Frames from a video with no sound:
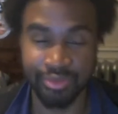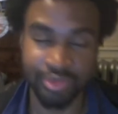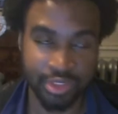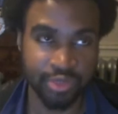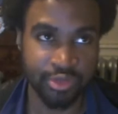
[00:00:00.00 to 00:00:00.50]

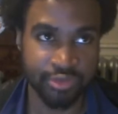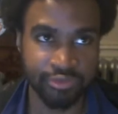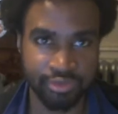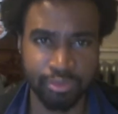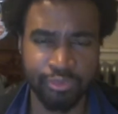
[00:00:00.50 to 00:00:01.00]
Well, she
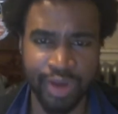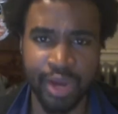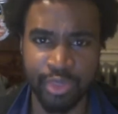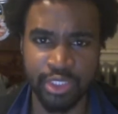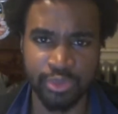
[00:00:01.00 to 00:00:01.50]
was
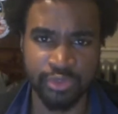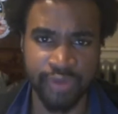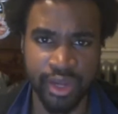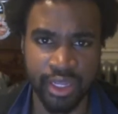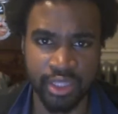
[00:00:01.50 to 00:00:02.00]
frightened when she was
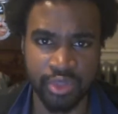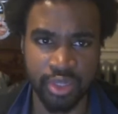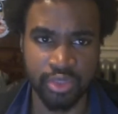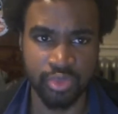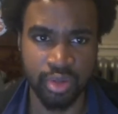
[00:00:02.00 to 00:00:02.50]
fighting
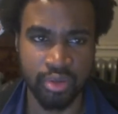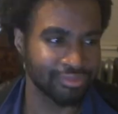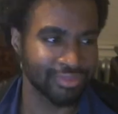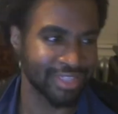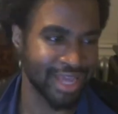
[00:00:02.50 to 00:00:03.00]
as well.
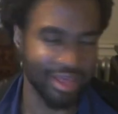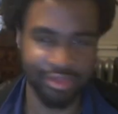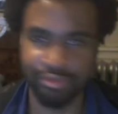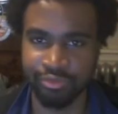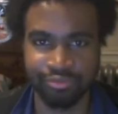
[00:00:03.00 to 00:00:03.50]

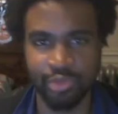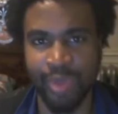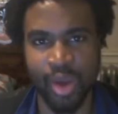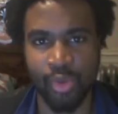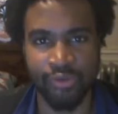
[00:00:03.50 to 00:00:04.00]
Death, no
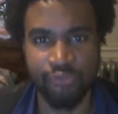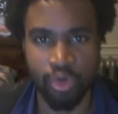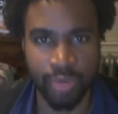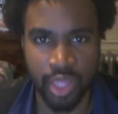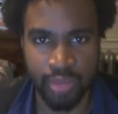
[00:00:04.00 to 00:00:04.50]
matter what
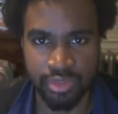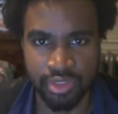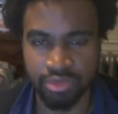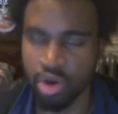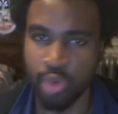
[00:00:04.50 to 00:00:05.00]
form it comes
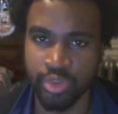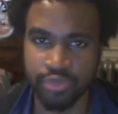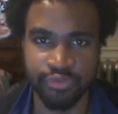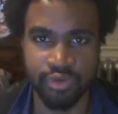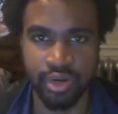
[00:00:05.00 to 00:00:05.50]
in, you're always
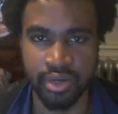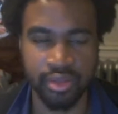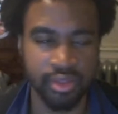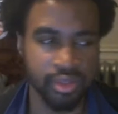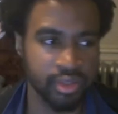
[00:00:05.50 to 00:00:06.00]
afraid.
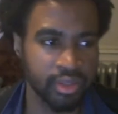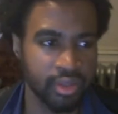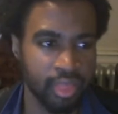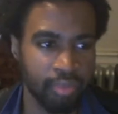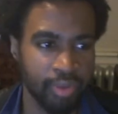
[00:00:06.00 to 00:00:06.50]

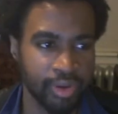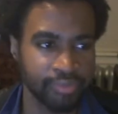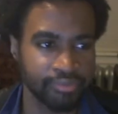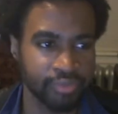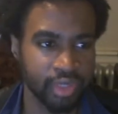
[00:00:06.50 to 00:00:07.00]
But
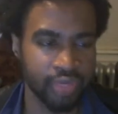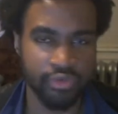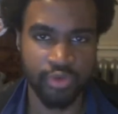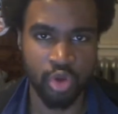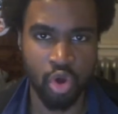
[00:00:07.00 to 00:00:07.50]
if you
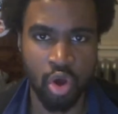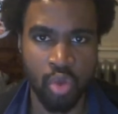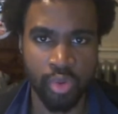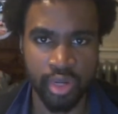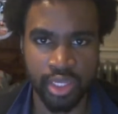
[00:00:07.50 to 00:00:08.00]

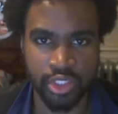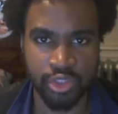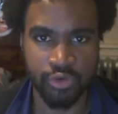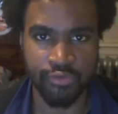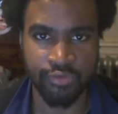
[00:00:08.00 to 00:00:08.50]
recall, when
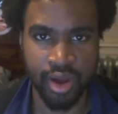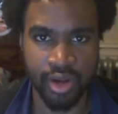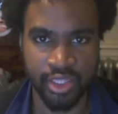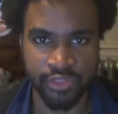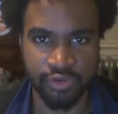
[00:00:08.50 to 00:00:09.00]
Ichigo fought
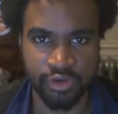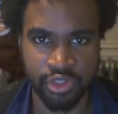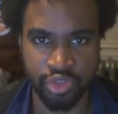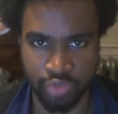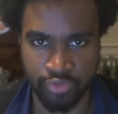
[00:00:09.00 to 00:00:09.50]
his
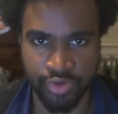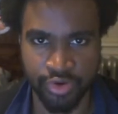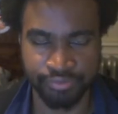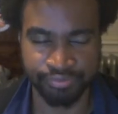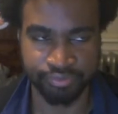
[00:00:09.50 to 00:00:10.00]
first Stern
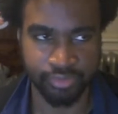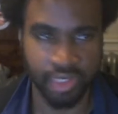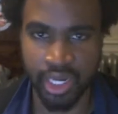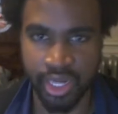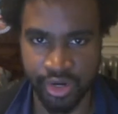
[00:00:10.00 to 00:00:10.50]
Raider,
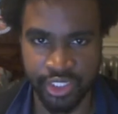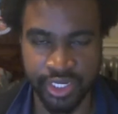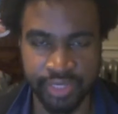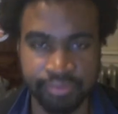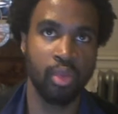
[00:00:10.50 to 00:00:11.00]
the letter
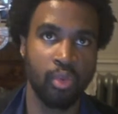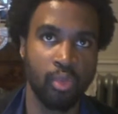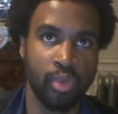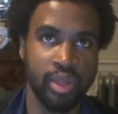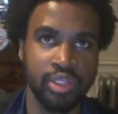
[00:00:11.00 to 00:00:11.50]
J,
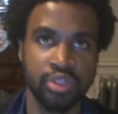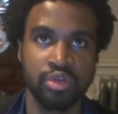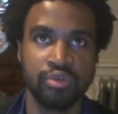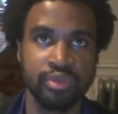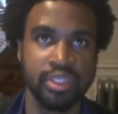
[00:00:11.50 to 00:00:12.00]
when
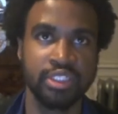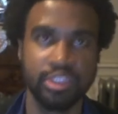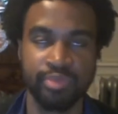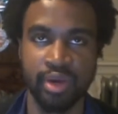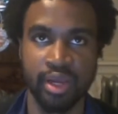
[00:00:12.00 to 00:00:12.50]
Ichigo released
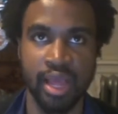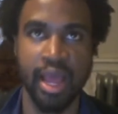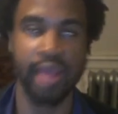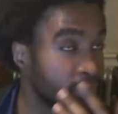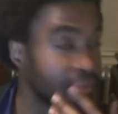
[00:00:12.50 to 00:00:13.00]
his
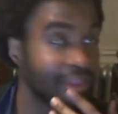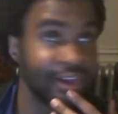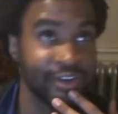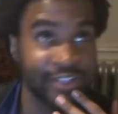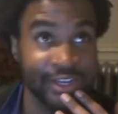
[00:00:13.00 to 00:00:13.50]
Bunkai, the
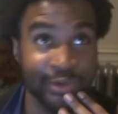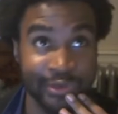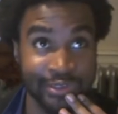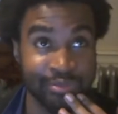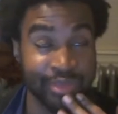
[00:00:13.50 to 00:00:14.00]
letter J
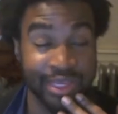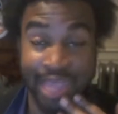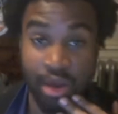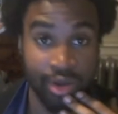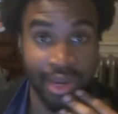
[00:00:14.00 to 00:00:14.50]
was being
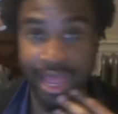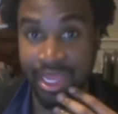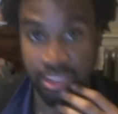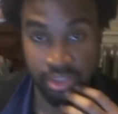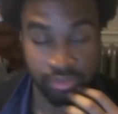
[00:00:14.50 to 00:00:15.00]

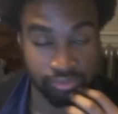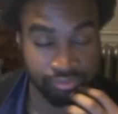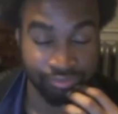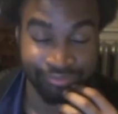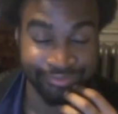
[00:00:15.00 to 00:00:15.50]
outclassed
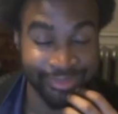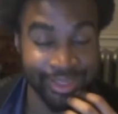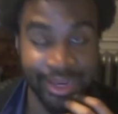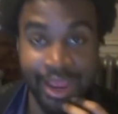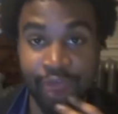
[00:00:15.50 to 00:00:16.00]

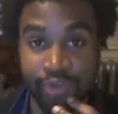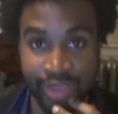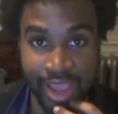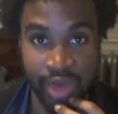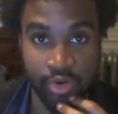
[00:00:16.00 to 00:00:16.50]
in every
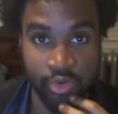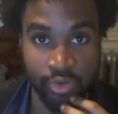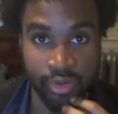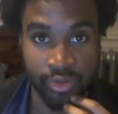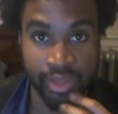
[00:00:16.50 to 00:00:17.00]

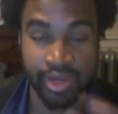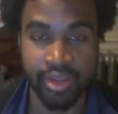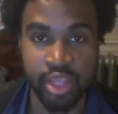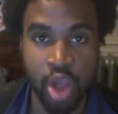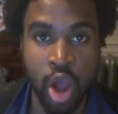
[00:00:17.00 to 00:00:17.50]
category, and
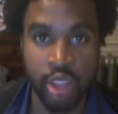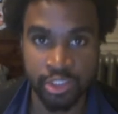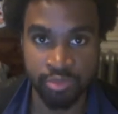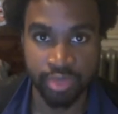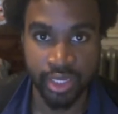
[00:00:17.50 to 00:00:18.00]
he
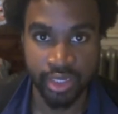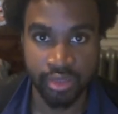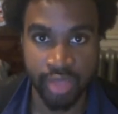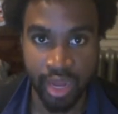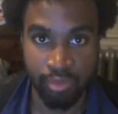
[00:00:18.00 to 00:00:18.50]
contemplated
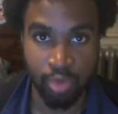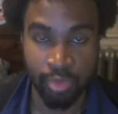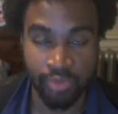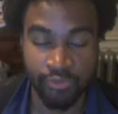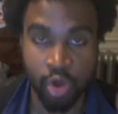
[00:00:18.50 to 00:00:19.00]
at a
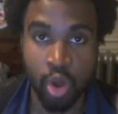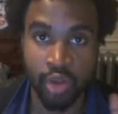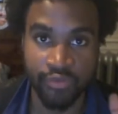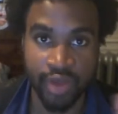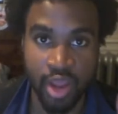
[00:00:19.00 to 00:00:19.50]
moment
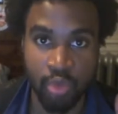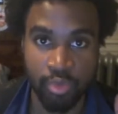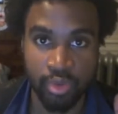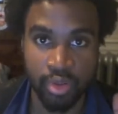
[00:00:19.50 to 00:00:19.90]
calling for help.